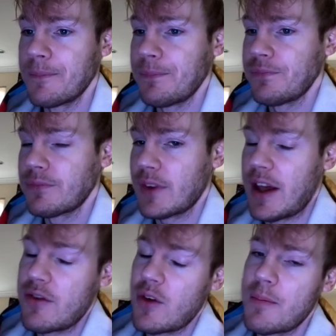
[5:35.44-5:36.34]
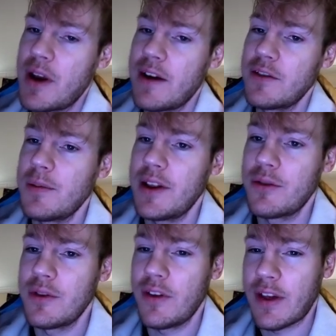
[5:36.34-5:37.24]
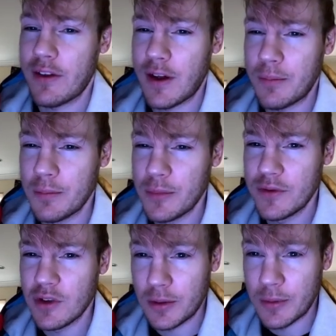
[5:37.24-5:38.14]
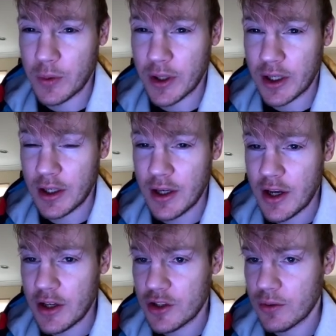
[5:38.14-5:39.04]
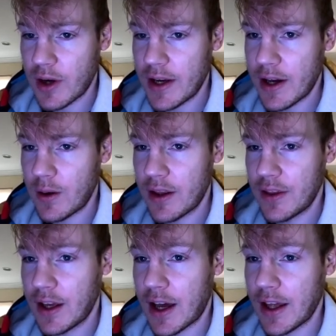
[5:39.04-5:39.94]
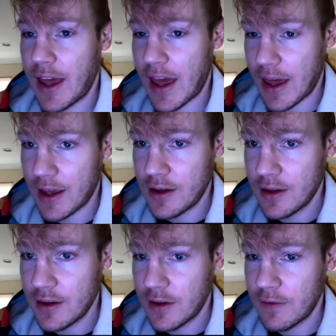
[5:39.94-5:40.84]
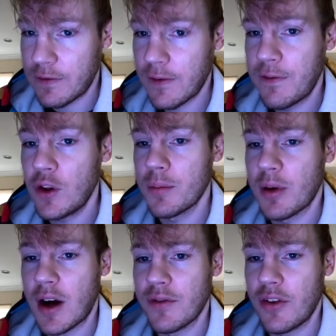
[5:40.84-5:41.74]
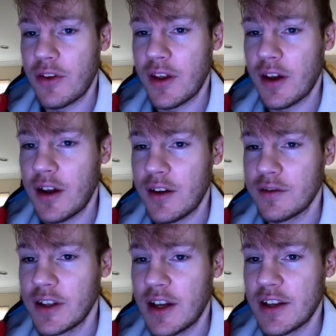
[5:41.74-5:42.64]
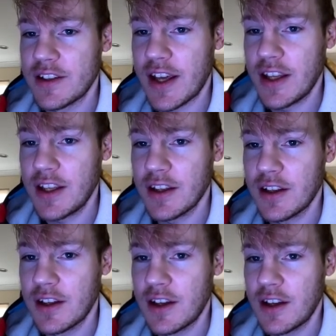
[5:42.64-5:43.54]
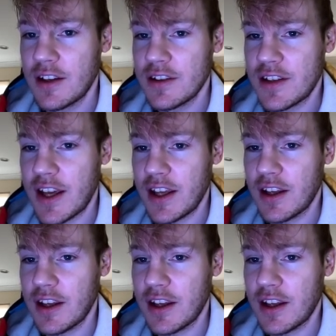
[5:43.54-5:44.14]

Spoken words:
And so I'm going to have to play through these next couple moves a little bit quicker. So right now, I think I can fulfill the prophecy of take, take.